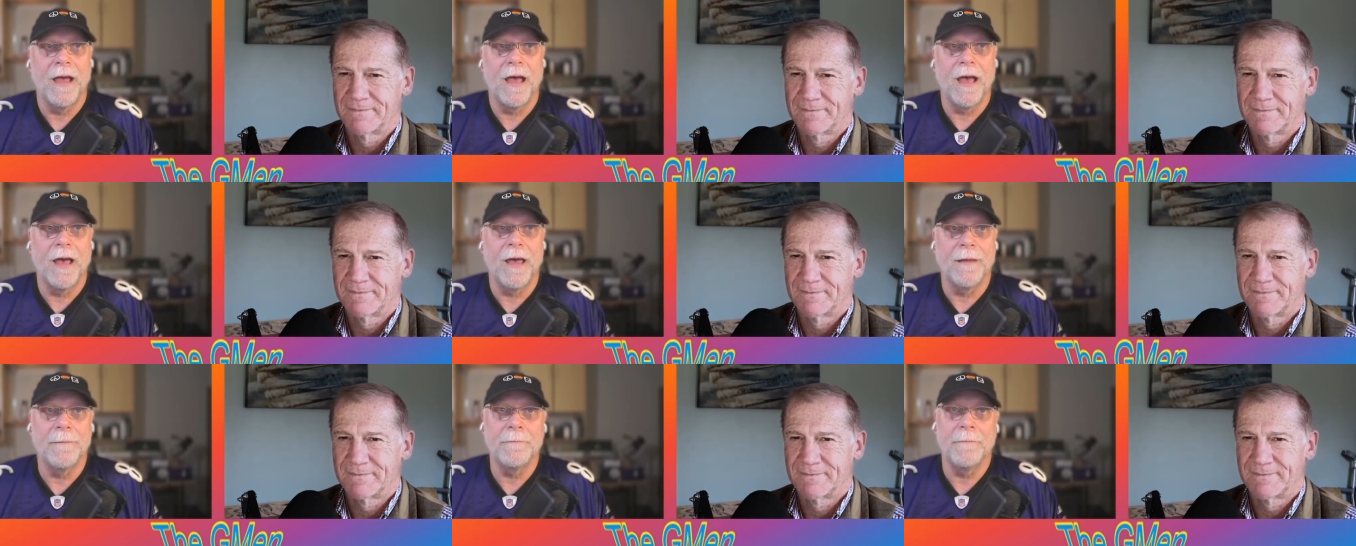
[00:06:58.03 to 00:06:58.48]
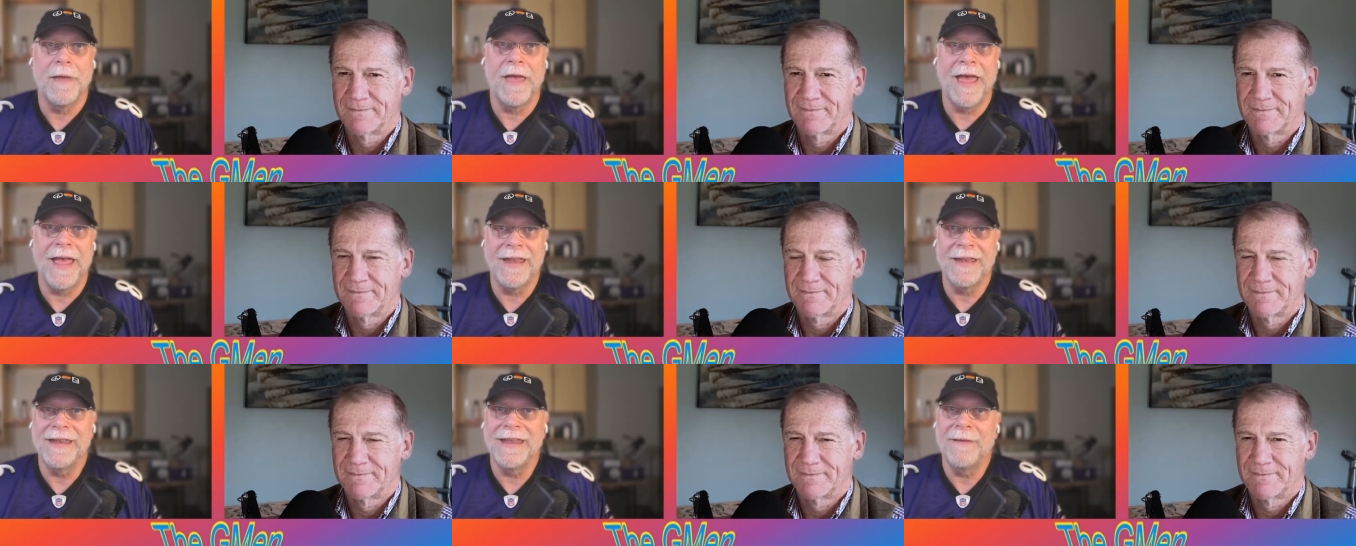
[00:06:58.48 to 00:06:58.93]
Speaker 1: Uh,
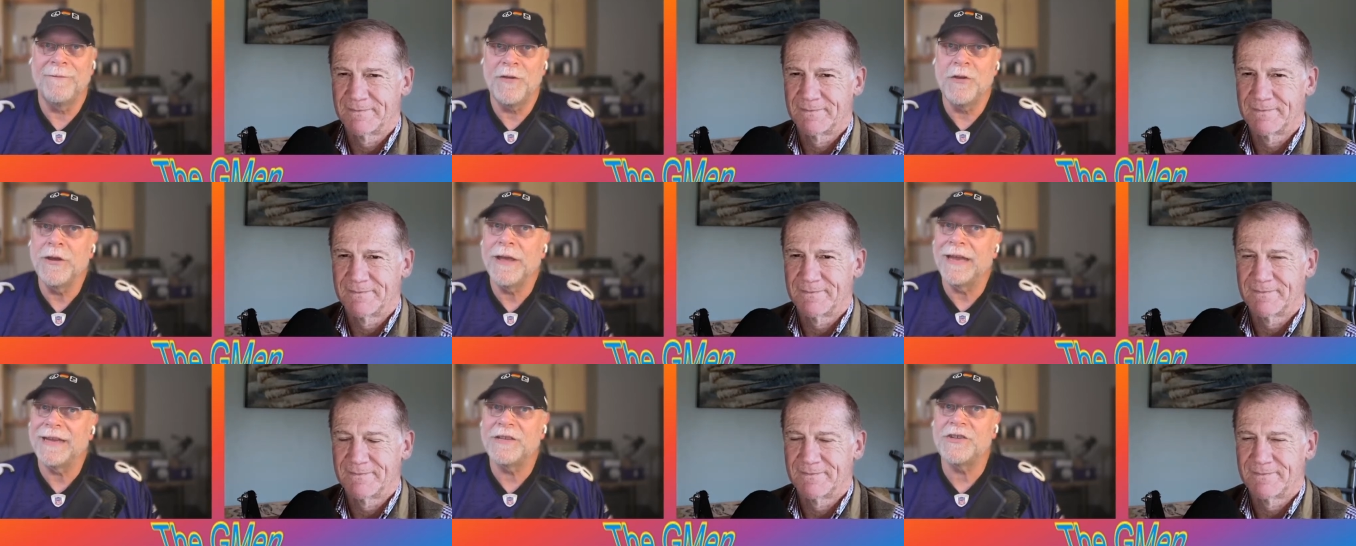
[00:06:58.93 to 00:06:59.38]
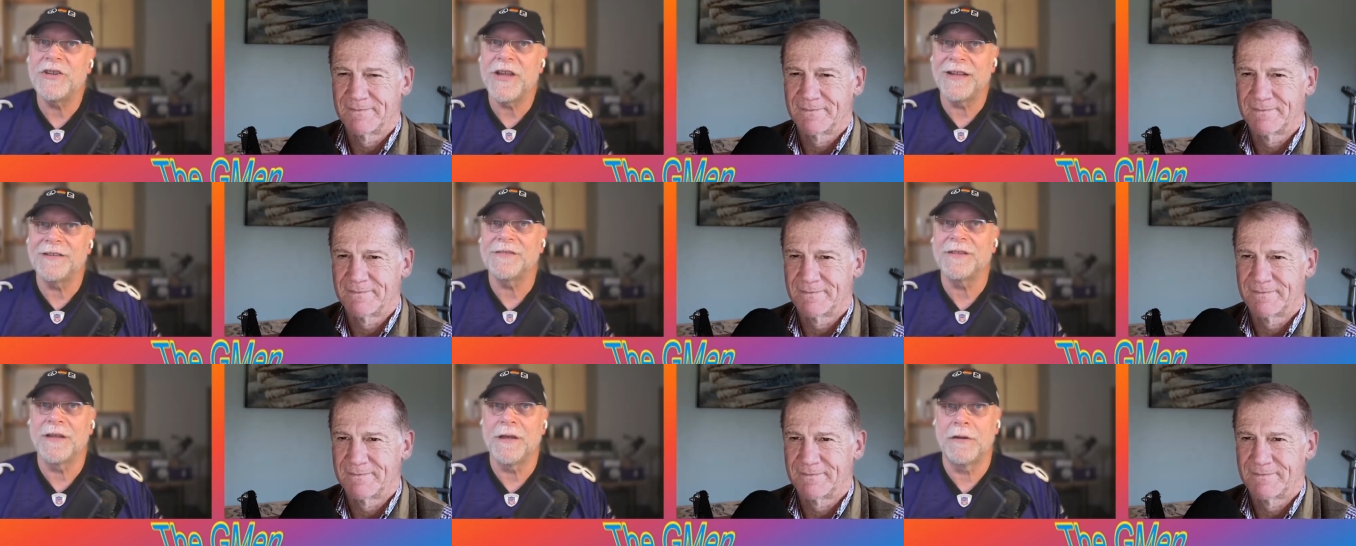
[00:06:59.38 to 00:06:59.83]
and if you get a
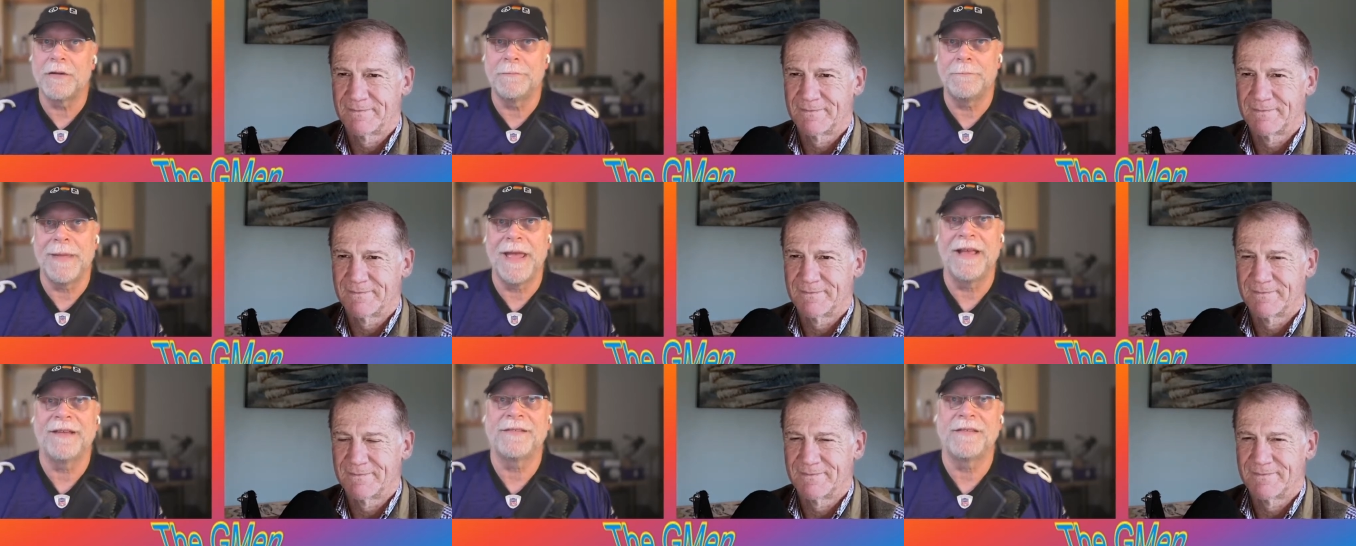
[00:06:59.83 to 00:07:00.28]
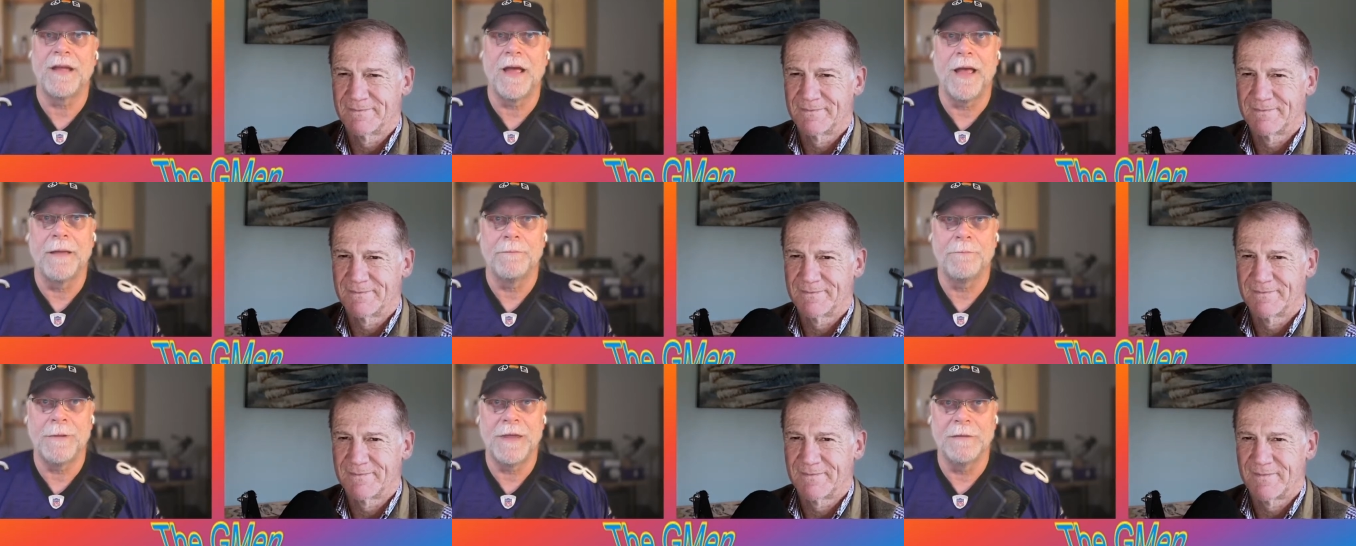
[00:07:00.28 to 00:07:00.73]
chance to go to
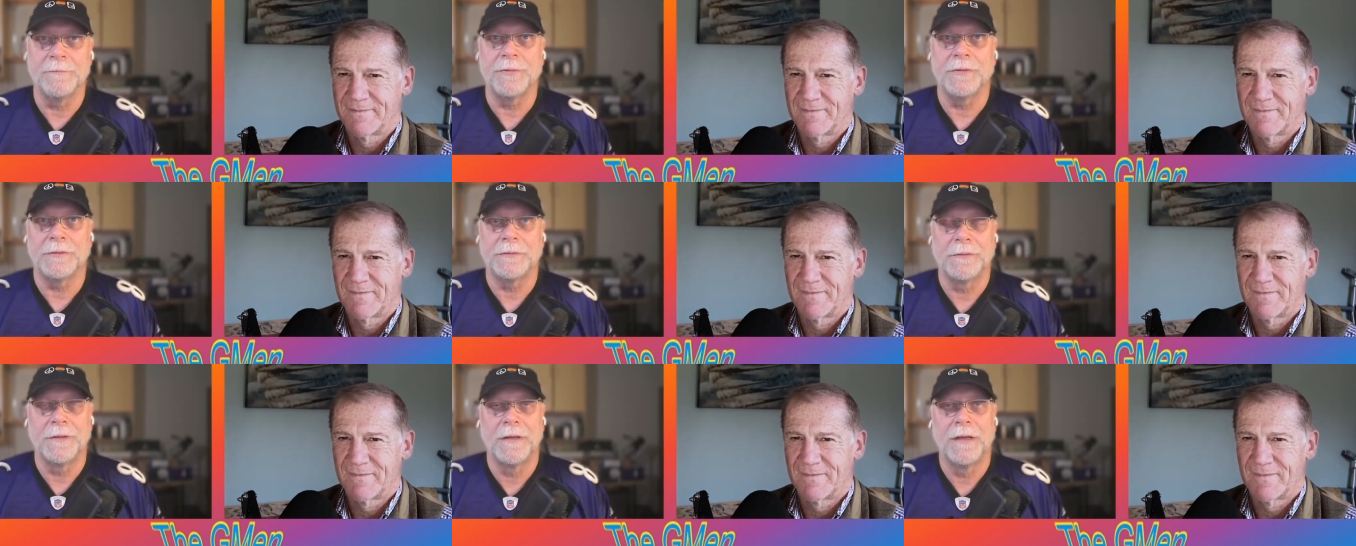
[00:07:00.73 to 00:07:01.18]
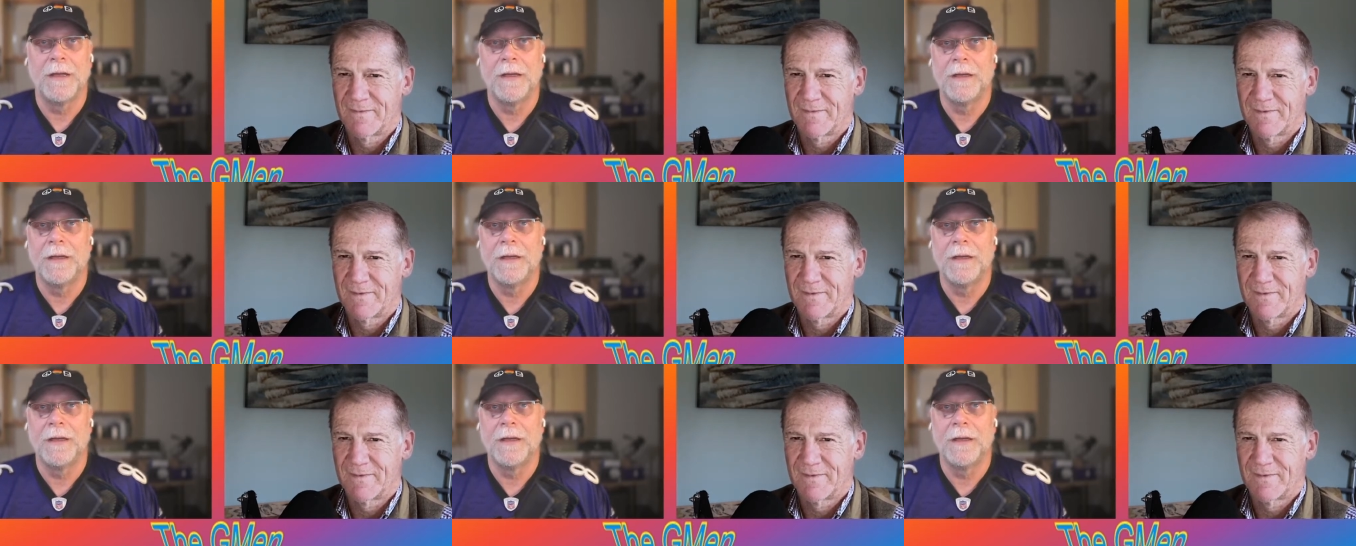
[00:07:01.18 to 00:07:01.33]
MacStock, people,